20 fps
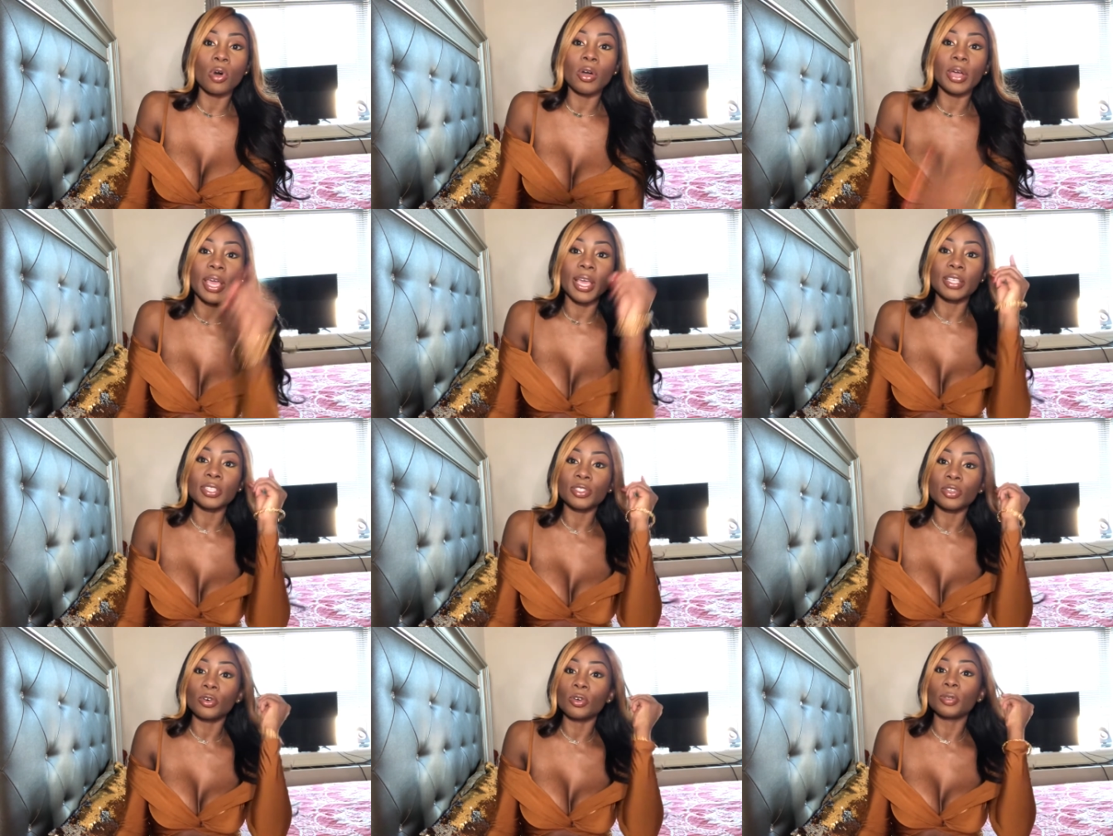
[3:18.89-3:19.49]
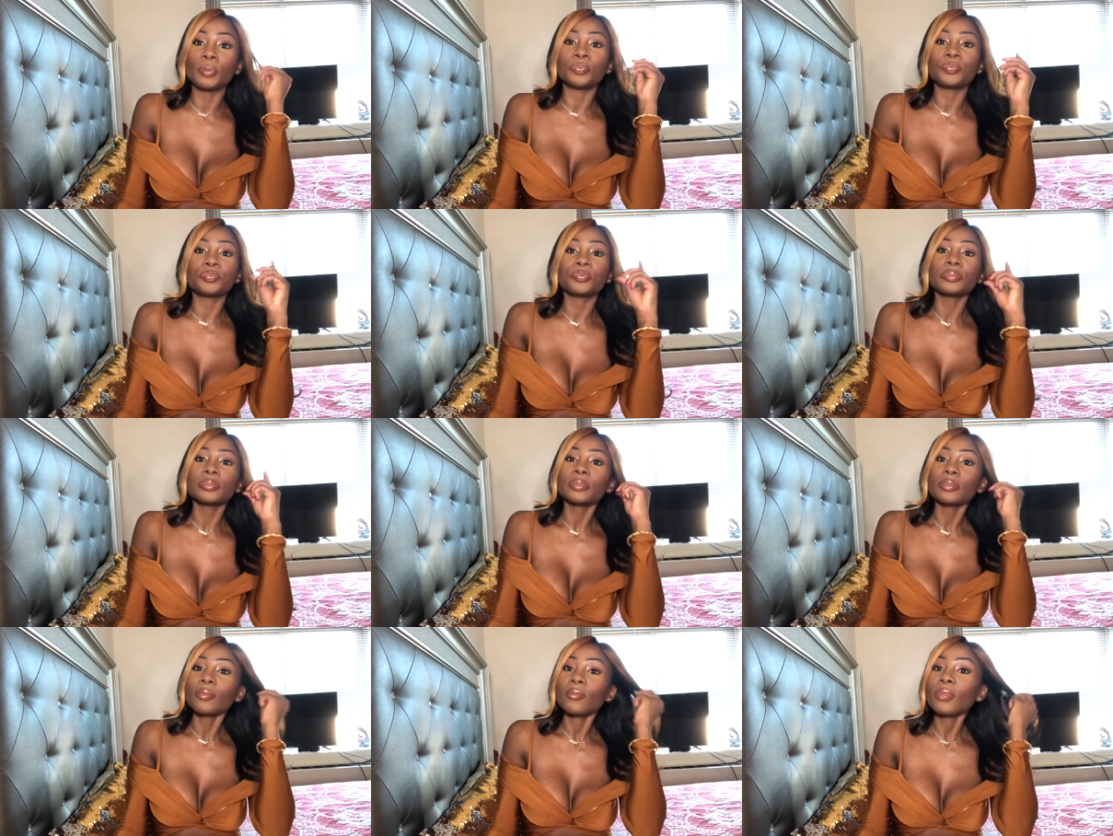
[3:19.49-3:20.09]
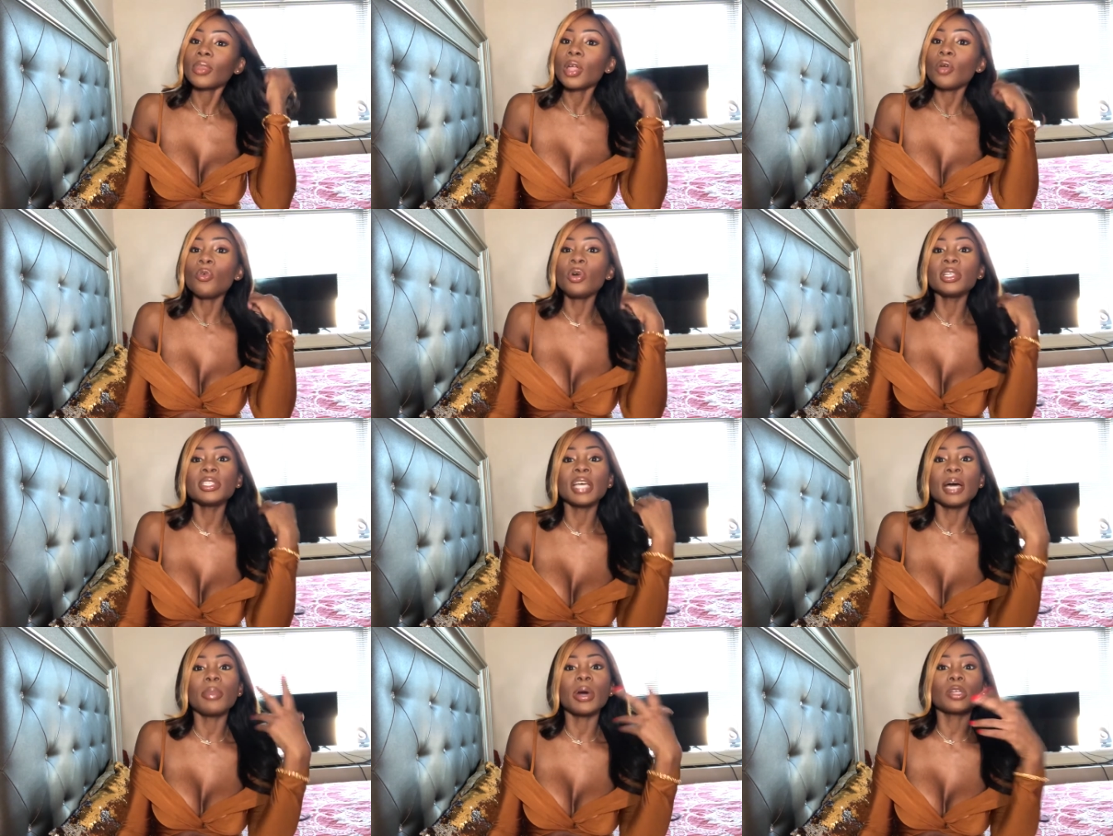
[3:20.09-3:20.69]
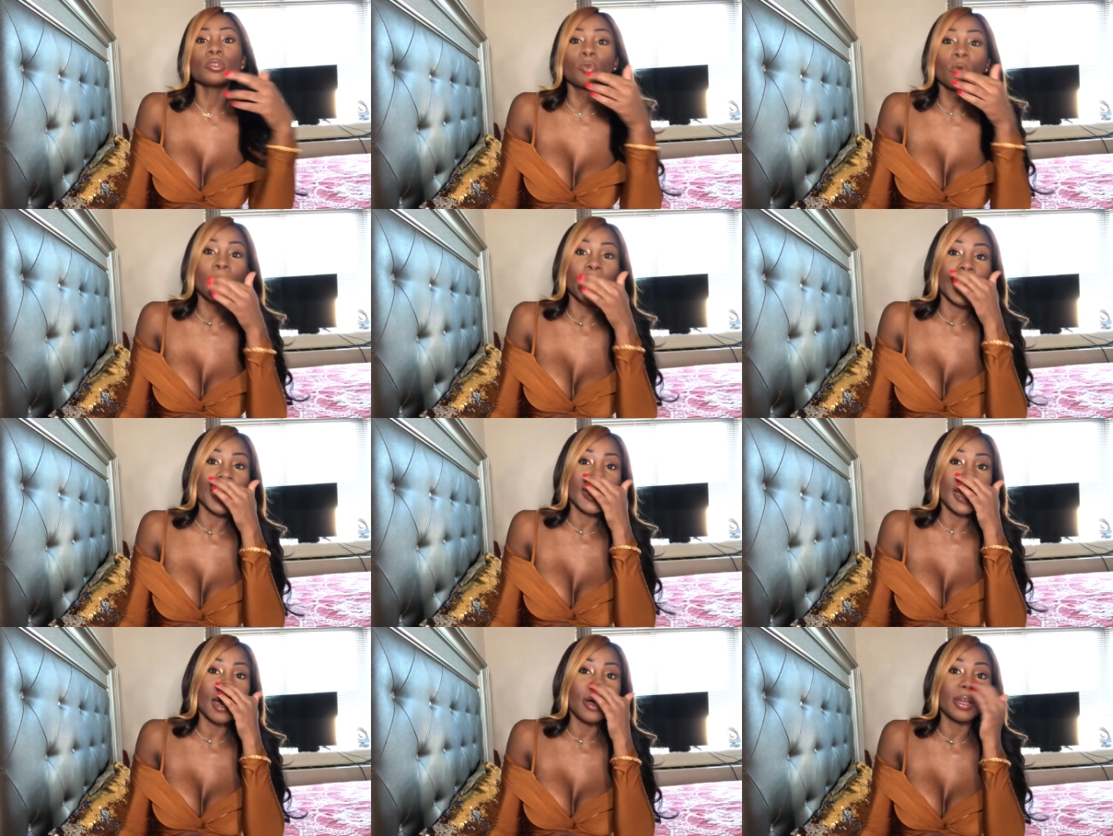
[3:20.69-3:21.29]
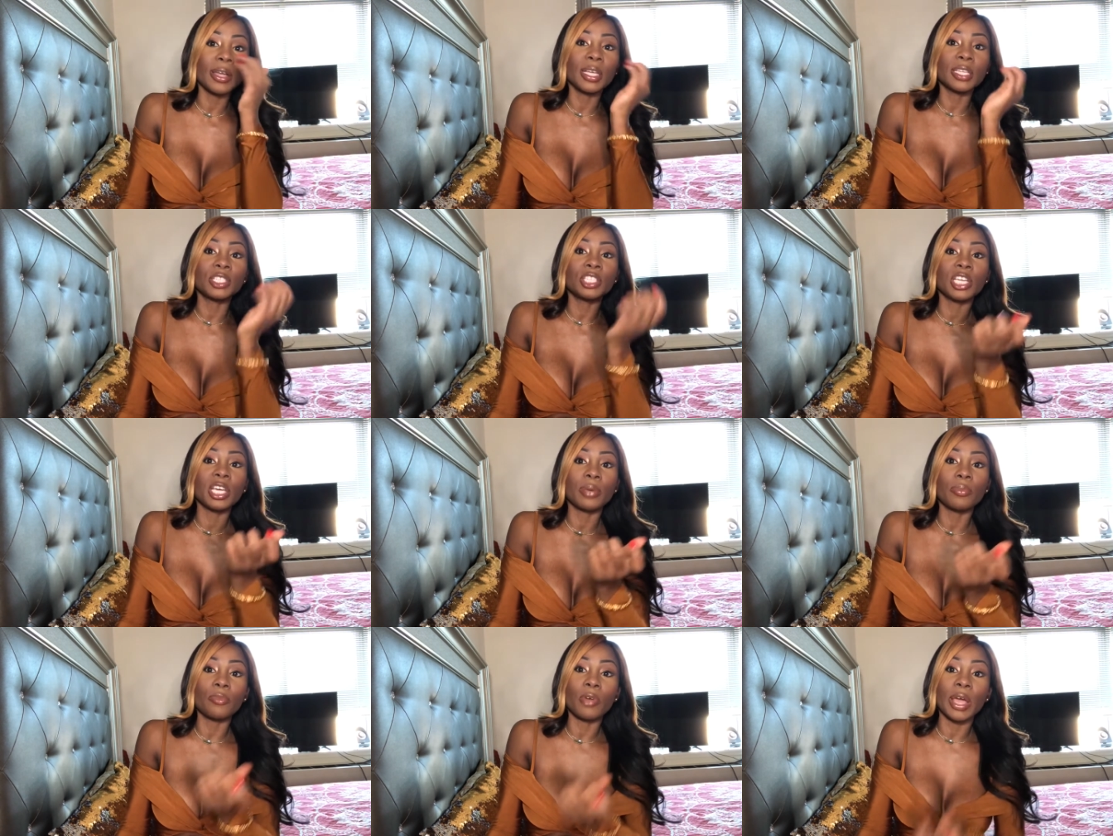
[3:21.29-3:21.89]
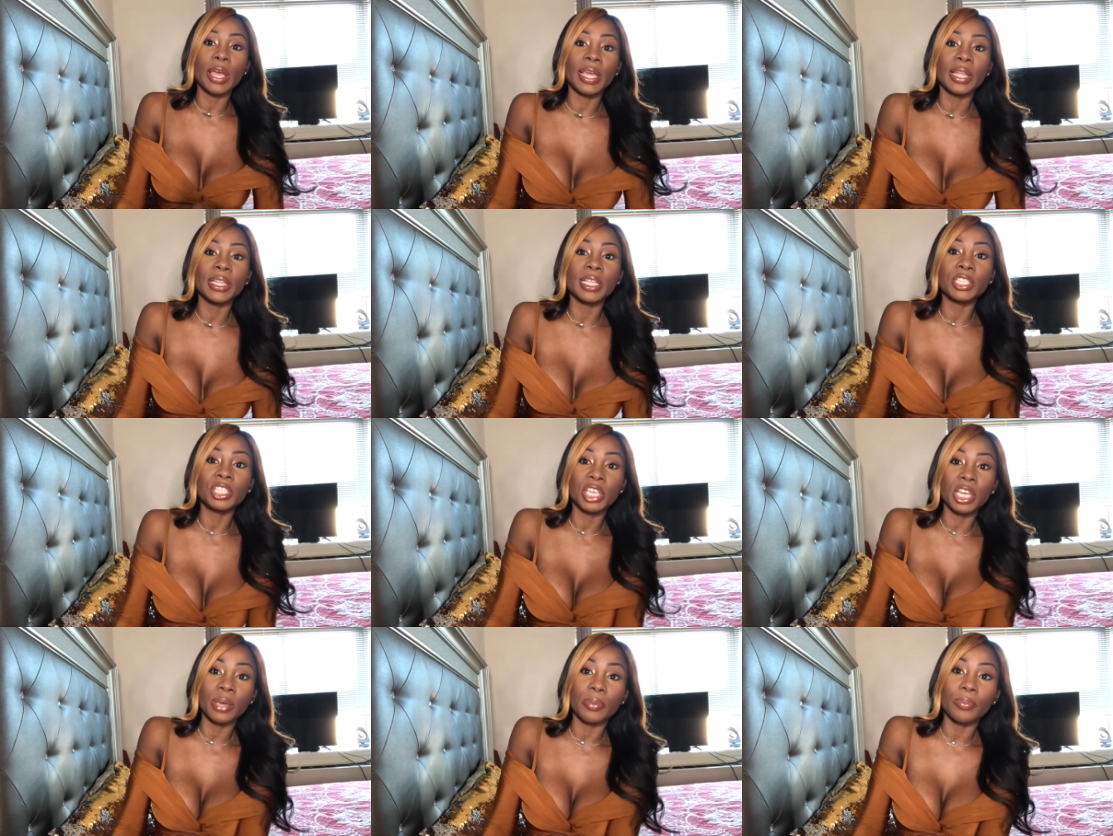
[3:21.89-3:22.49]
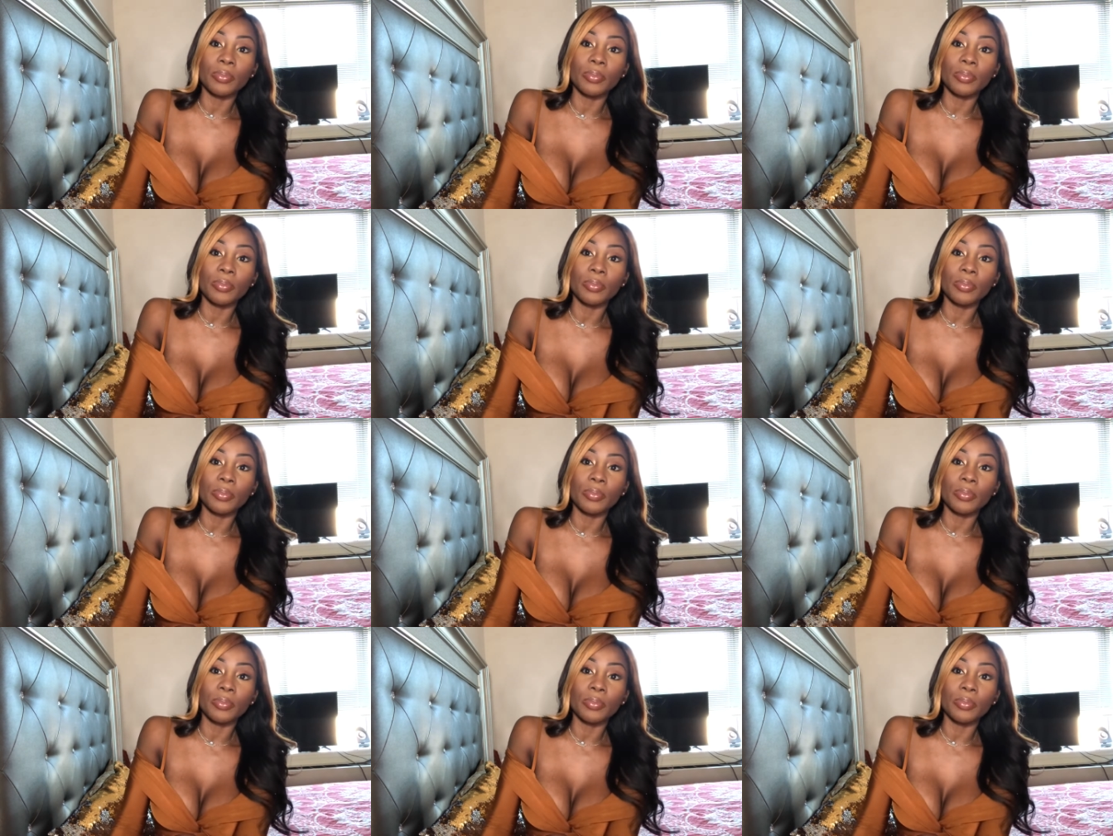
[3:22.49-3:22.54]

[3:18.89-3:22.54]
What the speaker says: Okay, so one time I was working out in a gym, right, in the gym,